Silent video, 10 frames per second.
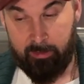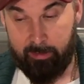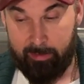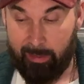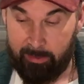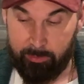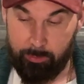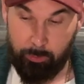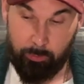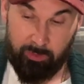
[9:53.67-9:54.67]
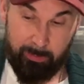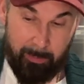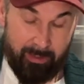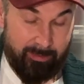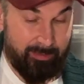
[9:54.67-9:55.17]
Nice shoe,
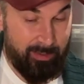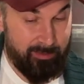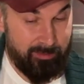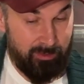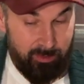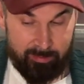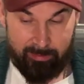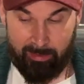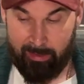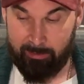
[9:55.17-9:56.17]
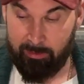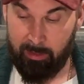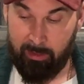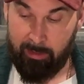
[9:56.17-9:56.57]
smells nice, looks nice,